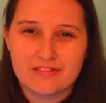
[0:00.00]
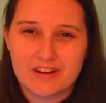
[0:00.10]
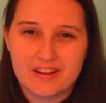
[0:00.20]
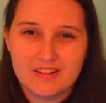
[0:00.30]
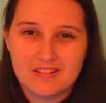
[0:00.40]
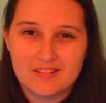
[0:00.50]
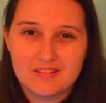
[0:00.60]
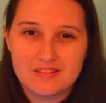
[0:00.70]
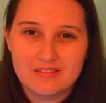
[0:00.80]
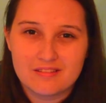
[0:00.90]
right?
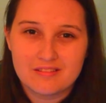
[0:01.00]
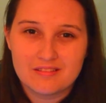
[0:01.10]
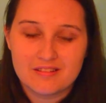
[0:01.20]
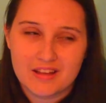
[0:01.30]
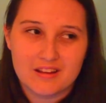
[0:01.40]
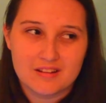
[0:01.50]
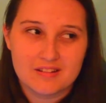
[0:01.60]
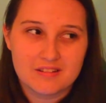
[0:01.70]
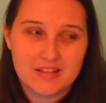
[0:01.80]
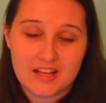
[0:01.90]
Yeah,
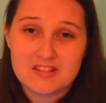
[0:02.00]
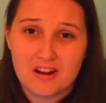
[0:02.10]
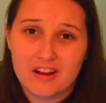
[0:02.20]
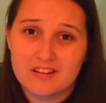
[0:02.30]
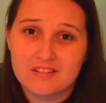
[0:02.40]
Gaston.